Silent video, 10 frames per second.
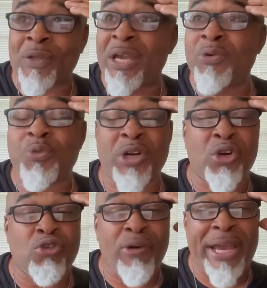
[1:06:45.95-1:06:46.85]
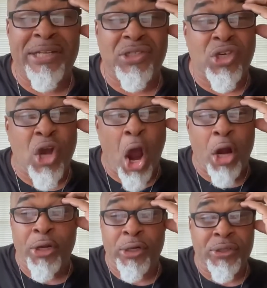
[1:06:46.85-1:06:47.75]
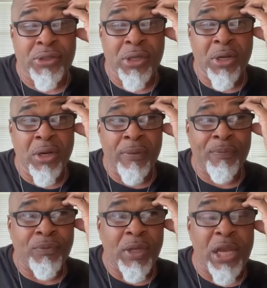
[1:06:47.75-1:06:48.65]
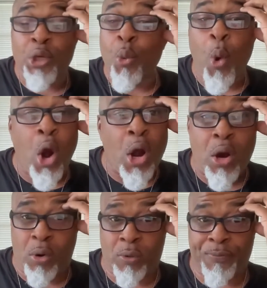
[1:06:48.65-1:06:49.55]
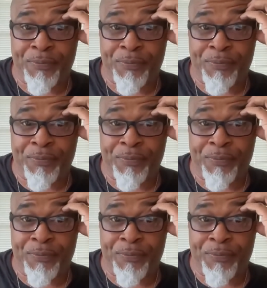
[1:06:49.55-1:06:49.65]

He was one of the greatest gardeners in the world.